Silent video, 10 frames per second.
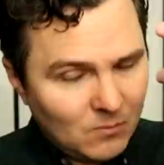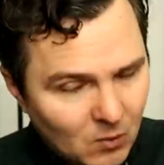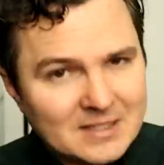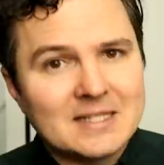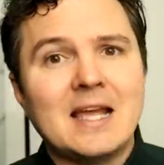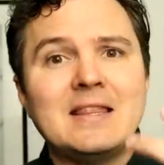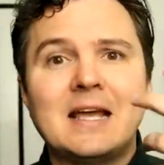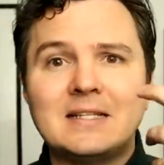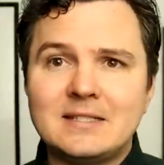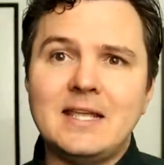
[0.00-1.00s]
once again,
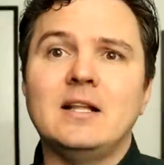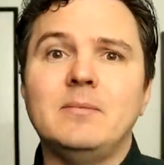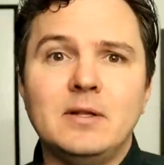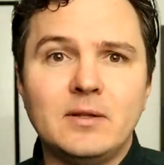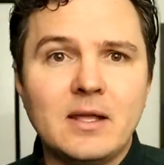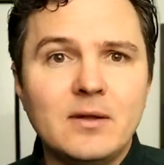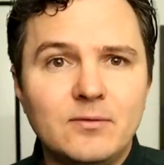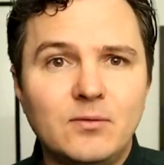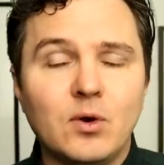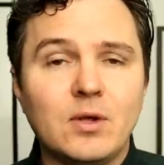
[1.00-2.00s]
that scalability
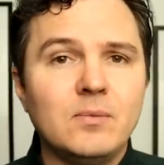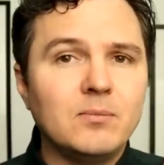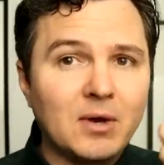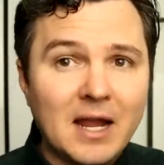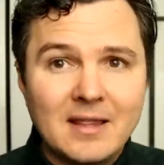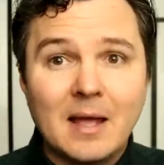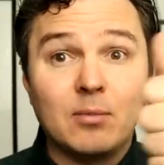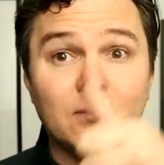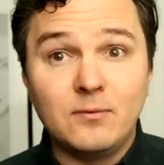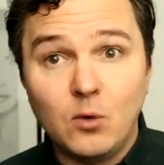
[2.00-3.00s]
for you, bringing
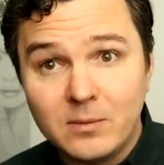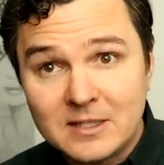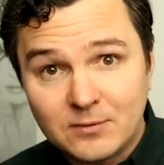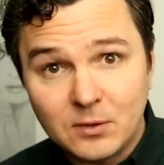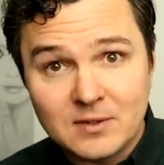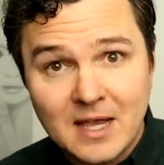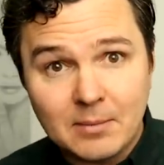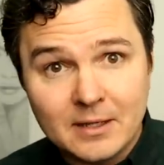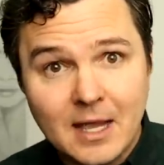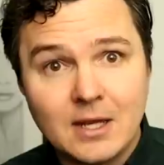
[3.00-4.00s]
that performance for those
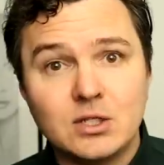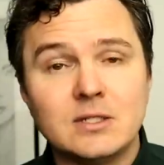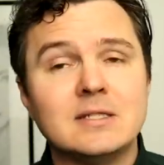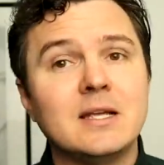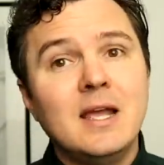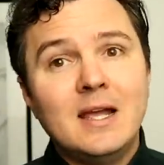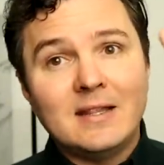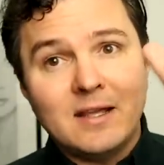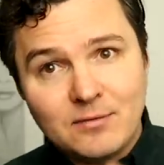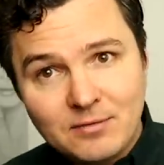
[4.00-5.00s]
applications
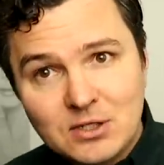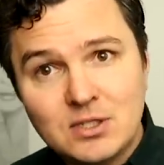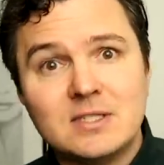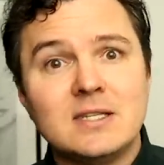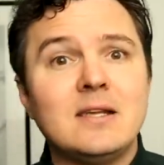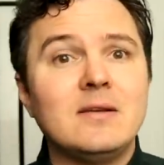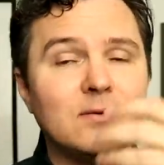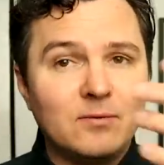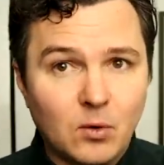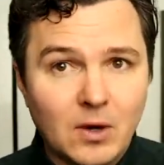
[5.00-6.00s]
and the efficiency
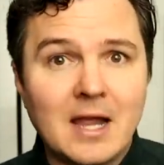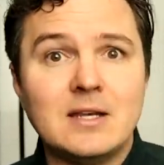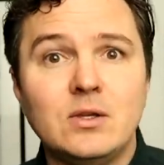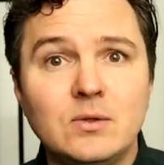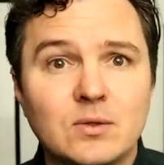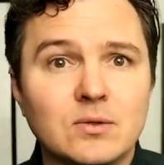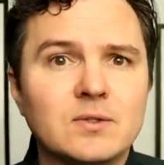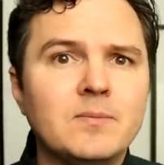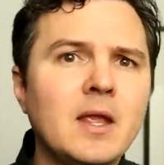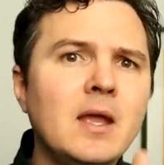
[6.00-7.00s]
for end users.